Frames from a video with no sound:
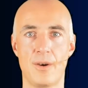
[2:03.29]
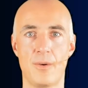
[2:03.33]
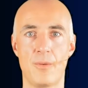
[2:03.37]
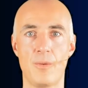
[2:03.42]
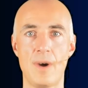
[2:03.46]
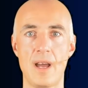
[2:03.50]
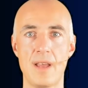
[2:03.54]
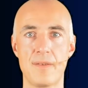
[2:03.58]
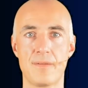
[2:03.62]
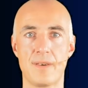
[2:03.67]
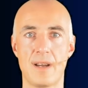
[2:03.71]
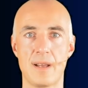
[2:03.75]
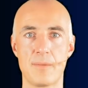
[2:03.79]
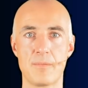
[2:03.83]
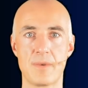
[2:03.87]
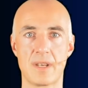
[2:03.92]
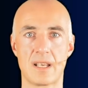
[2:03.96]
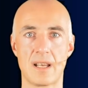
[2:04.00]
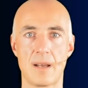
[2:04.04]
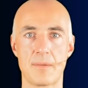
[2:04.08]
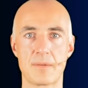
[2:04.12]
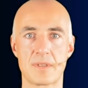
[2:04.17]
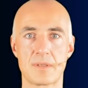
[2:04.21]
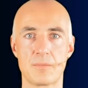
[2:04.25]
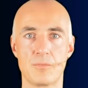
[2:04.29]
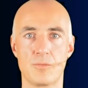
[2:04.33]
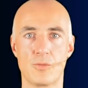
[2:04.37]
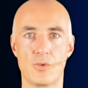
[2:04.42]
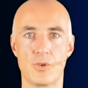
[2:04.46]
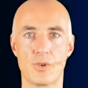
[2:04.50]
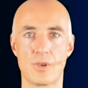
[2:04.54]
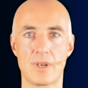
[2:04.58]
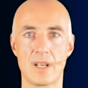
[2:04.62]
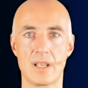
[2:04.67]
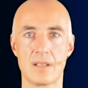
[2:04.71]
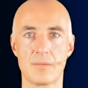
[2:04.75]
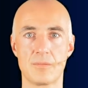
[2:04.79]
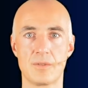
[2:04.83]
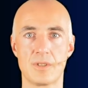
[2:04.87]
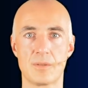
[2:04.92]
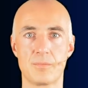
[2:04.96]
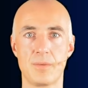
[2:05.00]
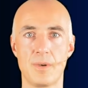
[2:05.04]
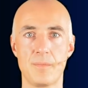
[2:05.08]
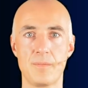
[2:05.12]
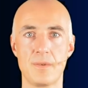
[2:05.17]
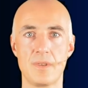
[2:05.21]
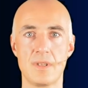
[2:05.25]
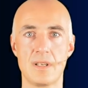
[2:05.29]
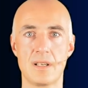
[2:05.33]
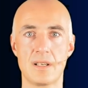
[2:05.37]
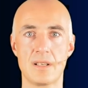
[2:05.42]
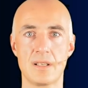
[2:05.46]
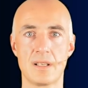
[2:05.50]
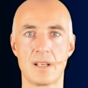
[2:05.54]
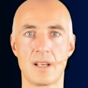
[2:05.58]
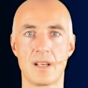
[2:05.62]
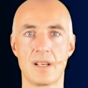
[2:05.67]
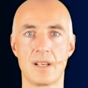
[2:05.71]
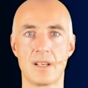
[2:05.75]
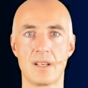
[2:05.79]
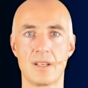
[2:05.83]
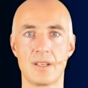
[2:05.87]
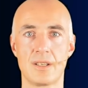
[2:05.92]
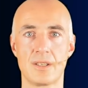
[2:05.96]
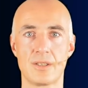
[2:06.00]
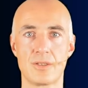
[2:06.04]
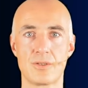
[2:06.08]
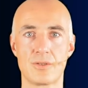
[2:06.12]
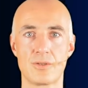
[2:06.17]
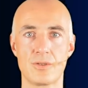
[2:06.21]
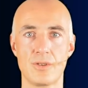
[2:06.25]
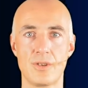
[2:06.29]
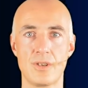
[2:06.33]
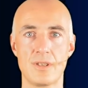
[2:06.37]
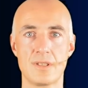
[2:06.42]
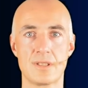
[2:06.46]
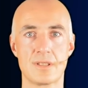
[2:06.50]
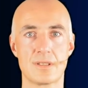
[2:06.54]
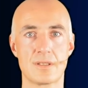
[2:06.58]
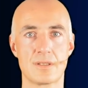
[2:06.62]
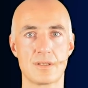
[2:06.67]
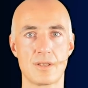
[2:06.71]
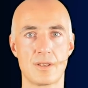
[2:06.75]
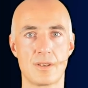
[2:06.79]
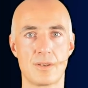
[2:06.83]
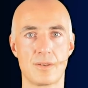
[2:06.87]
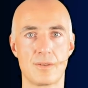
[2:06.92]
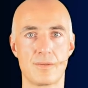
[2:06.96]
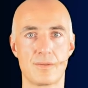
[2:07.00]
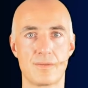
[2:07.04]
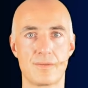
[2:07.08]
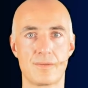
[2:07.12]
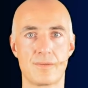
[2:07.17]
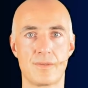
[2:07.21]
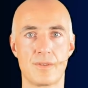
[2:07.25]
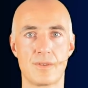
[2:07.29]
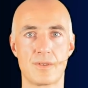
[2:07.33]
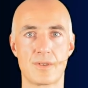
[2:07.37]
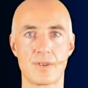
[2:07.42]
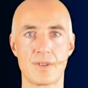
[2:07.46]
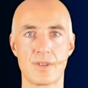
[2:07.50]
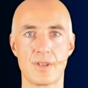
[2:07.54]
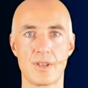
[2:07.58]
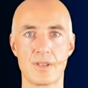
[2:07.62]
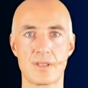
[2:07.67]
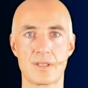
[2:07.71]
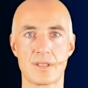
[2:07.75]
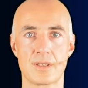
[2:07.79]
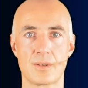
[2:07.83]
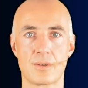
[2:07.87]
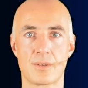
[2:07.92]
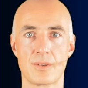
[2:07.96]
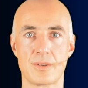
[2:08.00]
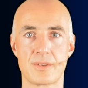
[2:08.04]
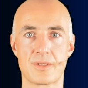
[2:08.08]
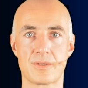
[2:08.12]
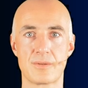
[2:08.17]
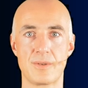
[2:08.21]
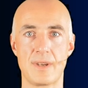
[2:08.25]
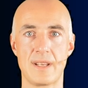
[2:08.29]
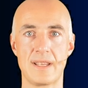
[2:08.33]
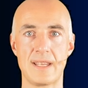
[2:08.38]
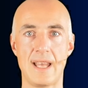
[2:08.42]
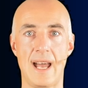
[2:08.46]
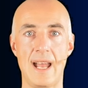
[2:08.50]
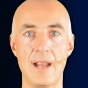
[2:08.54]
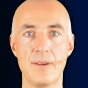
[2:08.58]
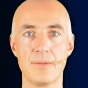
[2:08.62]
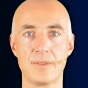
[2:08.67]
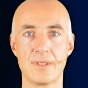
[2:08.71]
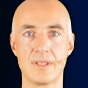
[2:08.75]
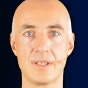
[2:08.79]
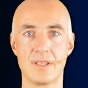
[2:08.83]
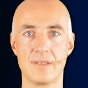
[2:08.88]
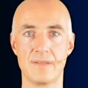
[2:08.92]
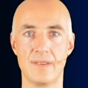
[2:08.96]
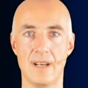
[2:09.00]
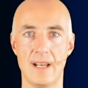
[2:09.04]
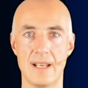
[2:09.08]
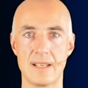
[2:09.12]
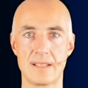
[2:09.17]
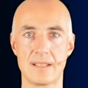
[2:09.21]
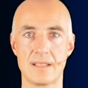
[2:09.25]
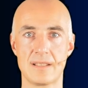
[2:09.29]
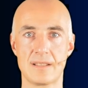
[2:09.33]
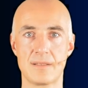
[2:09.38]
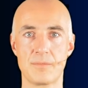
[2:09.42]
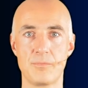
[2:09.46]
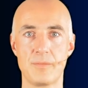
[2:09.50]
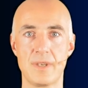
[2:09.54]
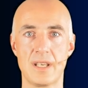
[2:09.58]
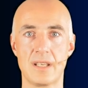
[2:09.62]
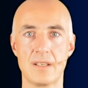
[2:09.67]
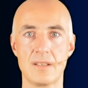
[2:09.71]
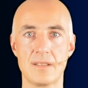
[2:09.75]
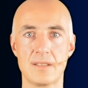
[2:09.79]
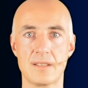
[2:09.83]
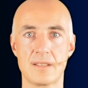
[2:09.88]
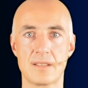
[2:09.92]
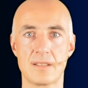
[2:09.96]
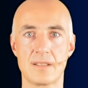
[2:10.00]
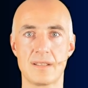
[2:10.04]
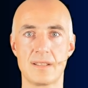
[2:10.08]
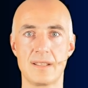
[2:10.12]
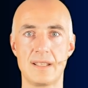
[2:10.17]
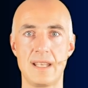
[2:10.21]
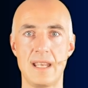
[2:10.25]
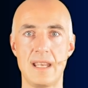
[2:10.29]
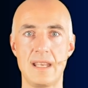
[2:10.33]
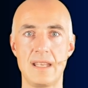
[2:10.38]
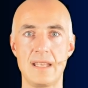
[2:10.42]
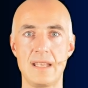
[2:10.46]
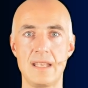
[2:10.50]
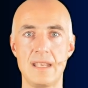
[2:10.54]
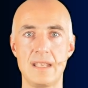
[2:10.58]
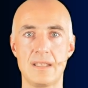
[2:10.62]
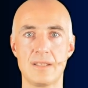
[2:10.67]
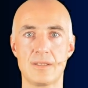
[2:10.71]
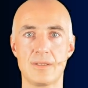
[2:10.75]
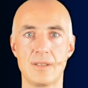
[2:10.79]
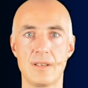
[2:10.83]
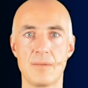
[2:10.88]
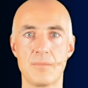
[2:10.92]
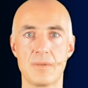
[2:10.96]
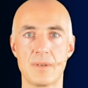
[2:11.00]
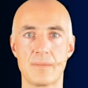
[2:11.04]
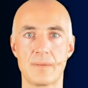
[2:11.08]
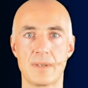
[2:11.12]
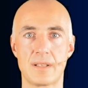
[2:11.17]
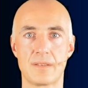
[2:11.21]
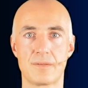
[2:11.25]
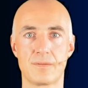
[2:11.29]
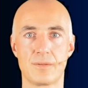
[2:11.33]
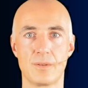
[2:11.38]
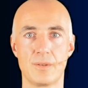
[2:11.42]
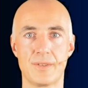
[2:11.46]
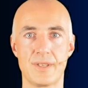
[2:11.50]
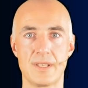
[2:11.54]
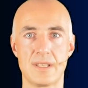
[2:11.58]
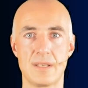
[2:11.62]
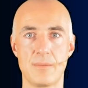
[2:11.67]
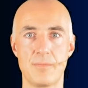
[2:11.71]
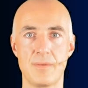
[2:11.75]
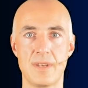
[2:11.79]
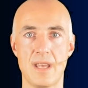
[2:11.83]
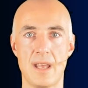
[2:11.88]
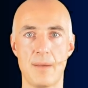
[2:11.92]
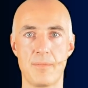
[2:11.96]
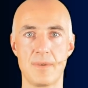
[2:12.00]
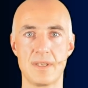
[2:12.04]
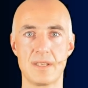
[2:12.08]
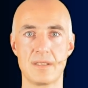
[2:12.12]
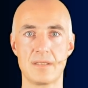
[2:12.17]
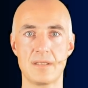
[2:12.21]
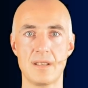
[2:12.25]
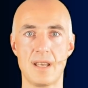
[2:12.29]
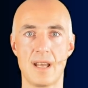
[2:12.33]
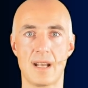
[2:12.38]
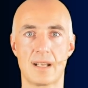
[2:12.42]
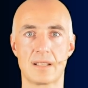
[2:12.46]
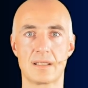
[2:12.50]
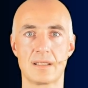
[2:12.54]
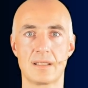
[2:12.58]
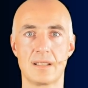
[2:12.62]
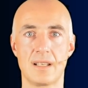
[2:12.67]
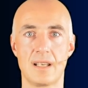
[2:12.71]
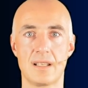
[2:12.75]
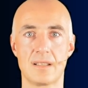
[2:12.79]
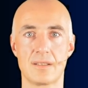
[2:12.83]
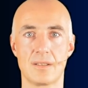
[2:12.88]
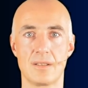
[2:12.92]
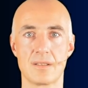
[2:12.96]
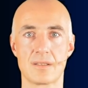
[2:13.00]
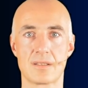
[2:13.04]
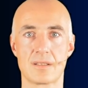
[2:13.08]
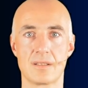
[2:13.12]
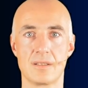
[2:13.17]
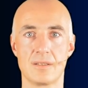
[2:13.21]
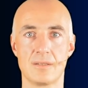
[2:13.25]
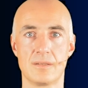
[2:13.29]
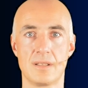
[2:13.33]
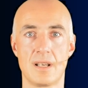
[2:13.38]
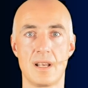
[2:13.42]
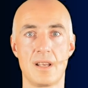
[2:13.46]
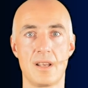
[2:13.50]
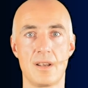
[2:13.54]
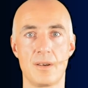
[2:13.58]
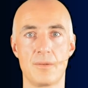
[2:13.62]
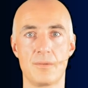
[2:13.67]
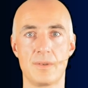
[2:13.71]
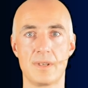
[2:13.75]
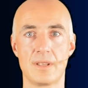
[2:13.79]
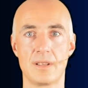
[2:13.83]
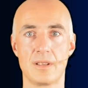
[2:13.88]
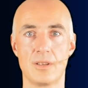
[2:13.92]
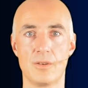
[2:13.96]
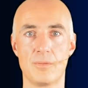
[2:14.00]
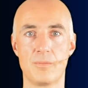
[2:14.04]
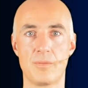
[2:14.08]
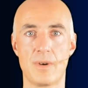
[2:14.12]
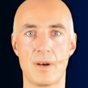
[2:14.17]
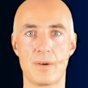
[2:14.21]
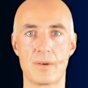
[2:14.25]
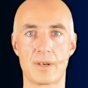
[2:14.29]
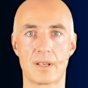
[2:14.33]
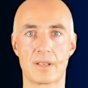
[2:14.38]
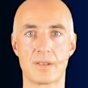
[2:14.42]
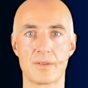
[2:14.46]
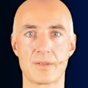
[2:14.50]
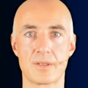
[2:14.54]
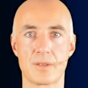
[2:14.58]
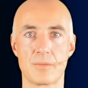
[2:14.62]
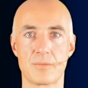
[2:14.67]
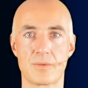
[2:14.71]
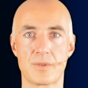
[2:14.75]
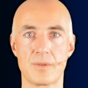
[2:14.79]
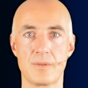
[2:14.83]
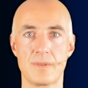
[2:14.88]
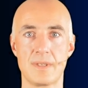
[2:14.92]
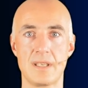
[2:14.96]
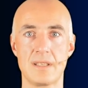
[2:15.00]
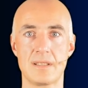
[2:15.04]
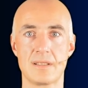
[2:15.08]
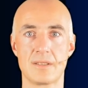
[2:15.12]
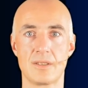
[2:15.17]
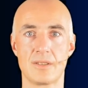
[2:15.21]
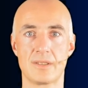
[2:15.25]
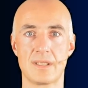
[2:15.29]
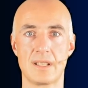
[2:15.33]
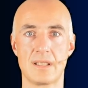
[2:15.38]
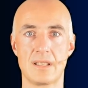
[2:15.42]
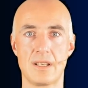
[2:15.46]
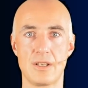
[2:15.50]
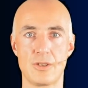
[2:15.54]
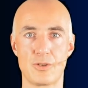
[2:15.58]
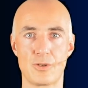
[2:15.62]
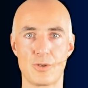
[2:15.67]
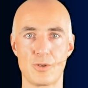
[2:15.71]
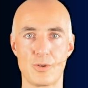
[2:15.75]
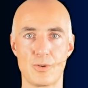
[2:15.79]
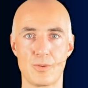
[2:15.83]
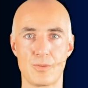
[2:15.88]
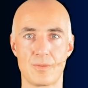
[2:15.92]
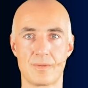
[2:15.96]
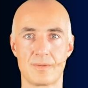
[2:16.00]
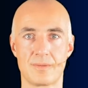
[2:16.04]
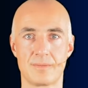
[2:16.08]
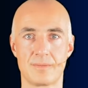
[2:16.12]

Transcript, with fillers: Wi-Fi becomes more and more popular, choice so for not so constrained IoT devices because they need to implement full TCP IP stack and also when low power consumption is not an issue.